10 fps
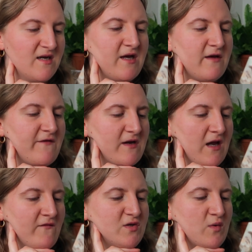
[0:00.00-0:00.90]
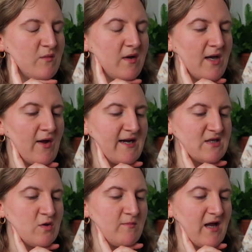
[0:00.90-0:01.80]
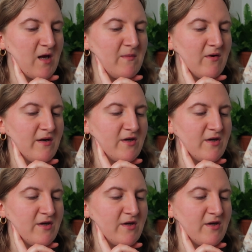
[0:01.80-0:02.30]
if you loved We Were Liars or Black Mirror,